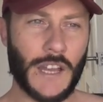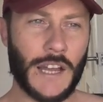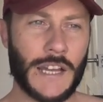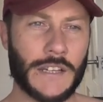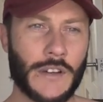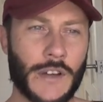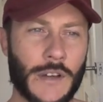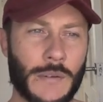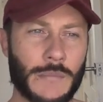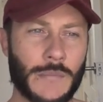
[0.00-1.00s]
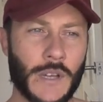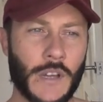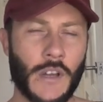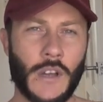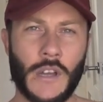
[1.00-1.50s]
And
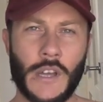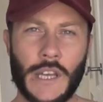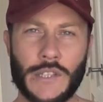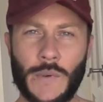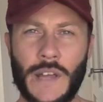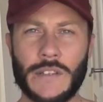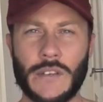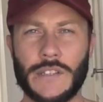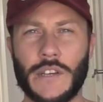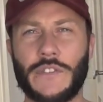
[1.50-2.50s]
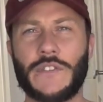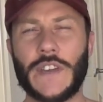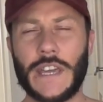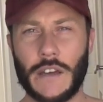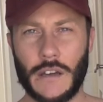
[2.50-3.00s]
it's around this idea of
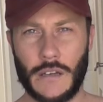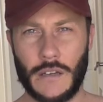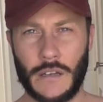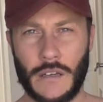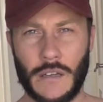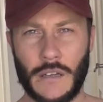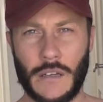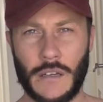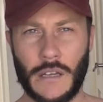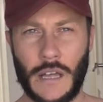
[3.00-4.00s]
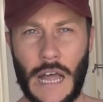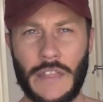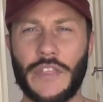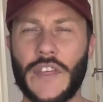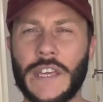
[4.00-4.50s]
fear
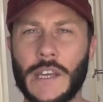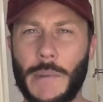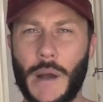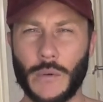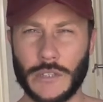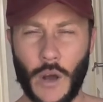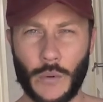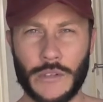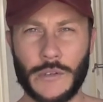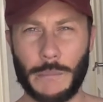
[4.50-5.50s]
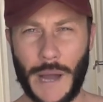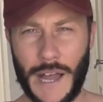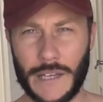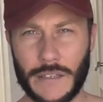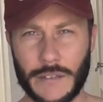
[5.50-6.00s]
and thinking about what's holding you
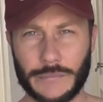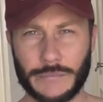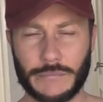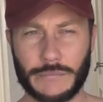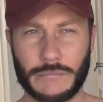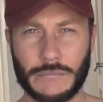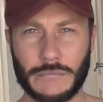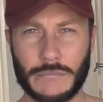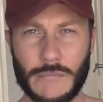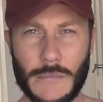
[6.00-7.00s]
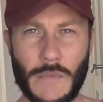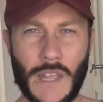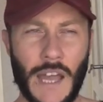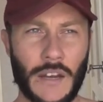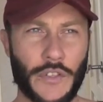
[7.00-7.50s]
back.
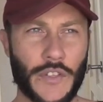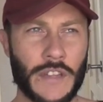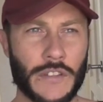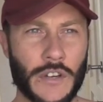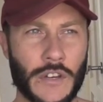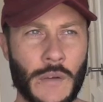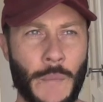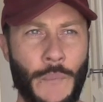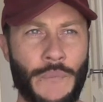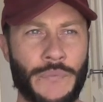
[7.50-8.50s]
And I think that